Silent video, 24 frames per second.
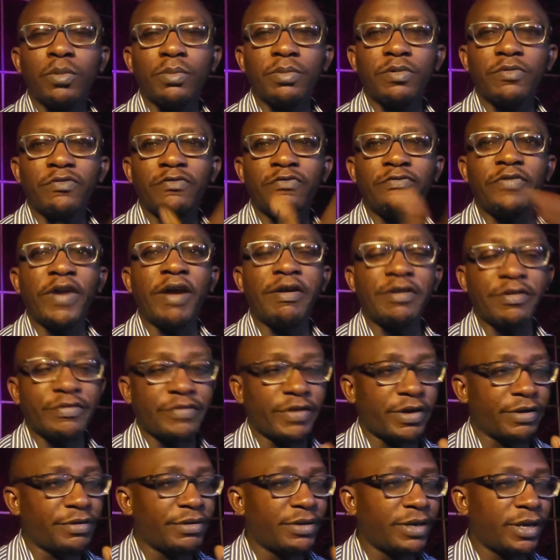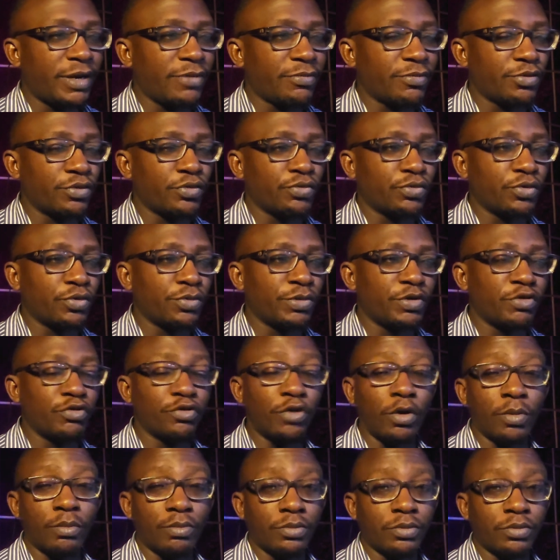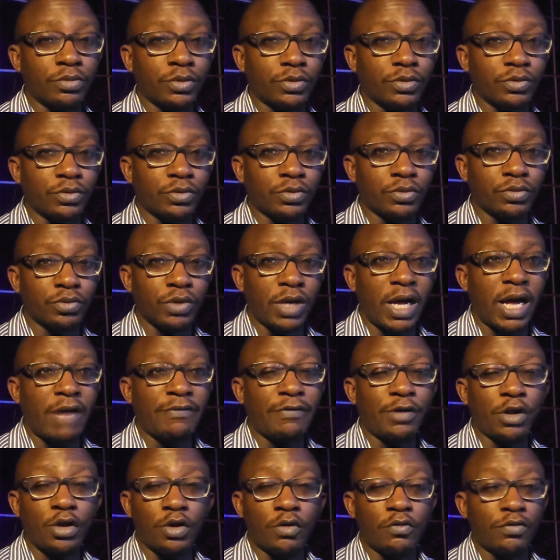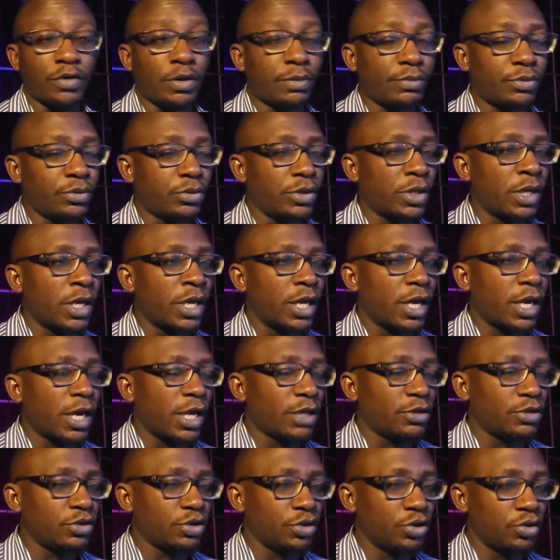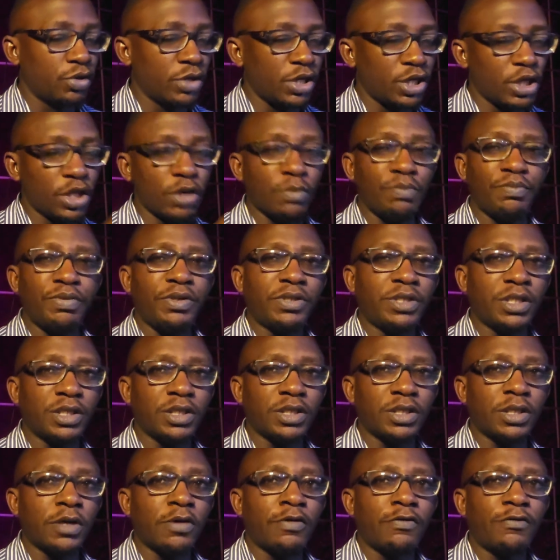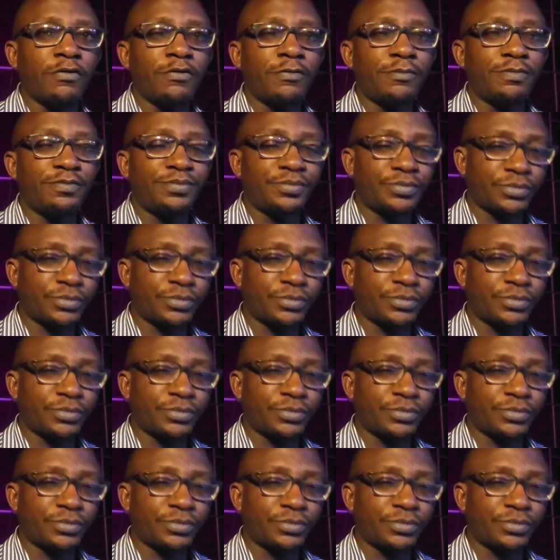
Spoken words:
will be very will be rumble. Will have a lot of rumble, and in the beat itself